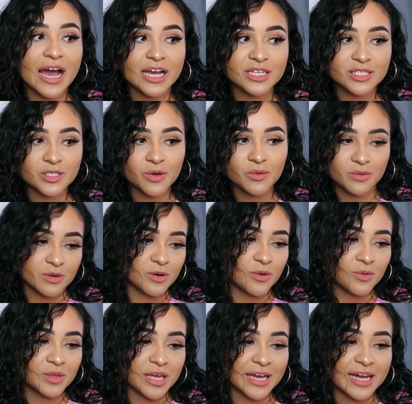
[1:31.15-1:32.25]
I don't know
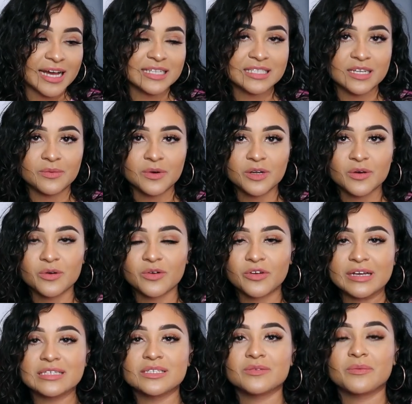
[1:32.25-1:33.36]
like I didn't want to go
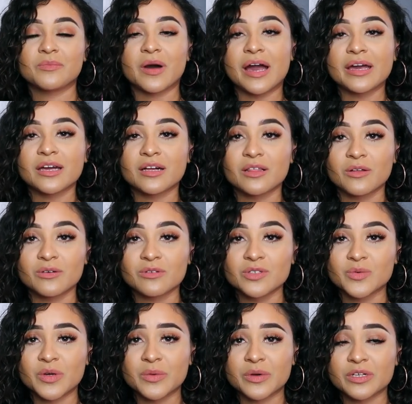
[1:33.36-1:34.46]
crazy with buying
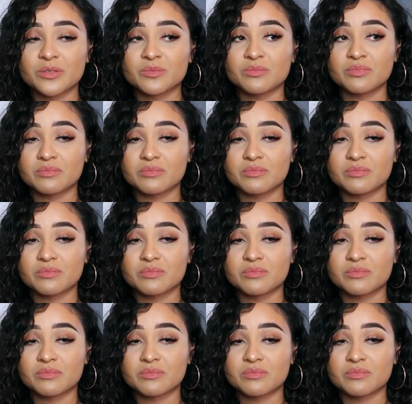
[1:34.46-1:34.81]
clothes when we're